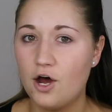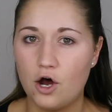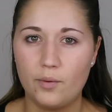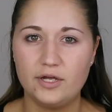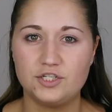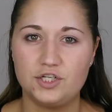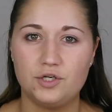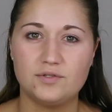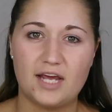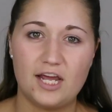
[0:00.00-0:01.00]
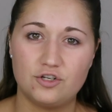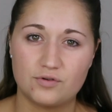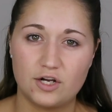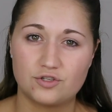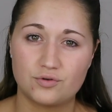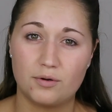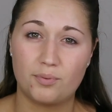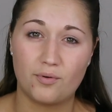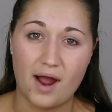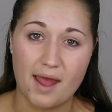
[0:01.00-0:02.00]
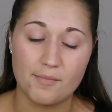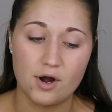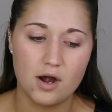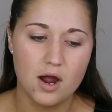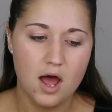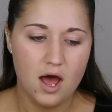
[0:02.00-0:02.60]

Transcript: always use a drugstore primer.